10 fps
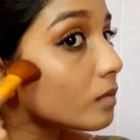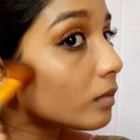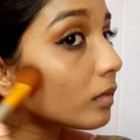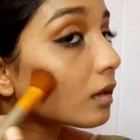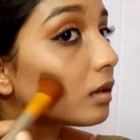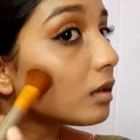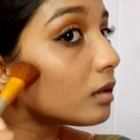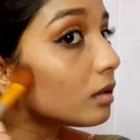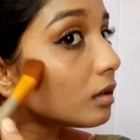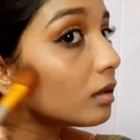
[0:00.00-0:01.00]

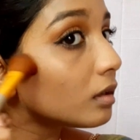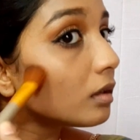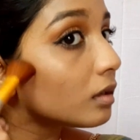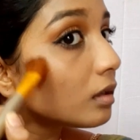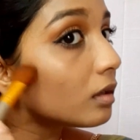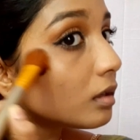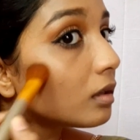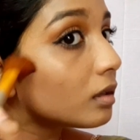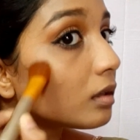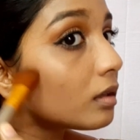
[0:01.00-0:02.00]

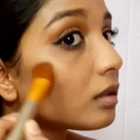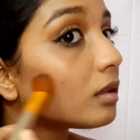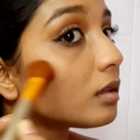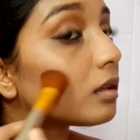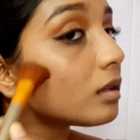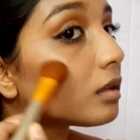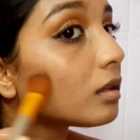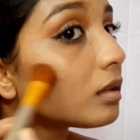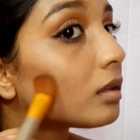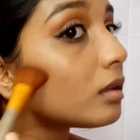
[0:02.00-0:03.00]

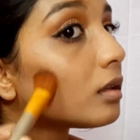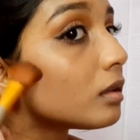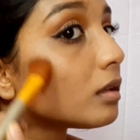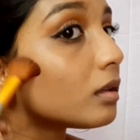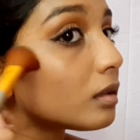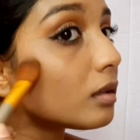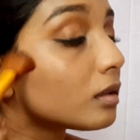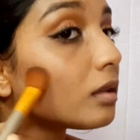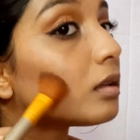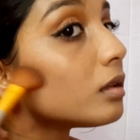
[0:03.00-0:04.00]

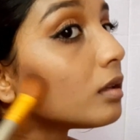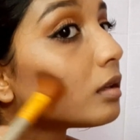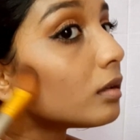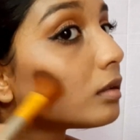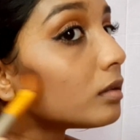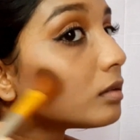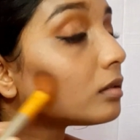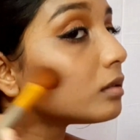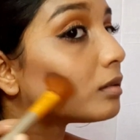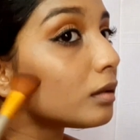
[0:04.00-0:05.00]

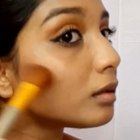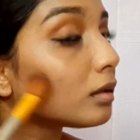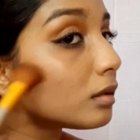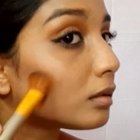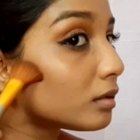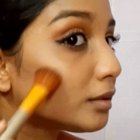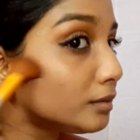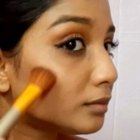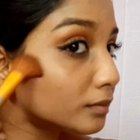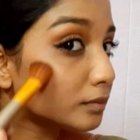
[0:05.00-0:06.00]

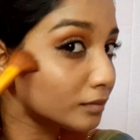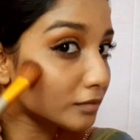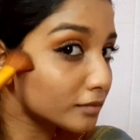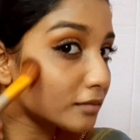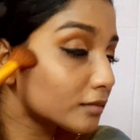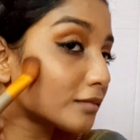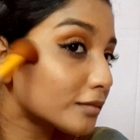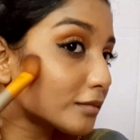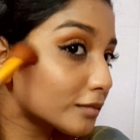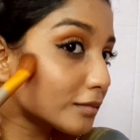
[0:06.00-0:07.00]

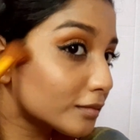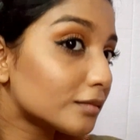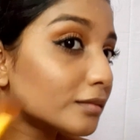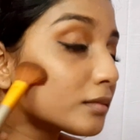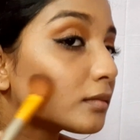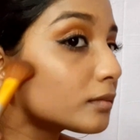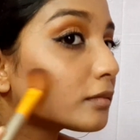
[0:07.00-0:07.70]
[no speech]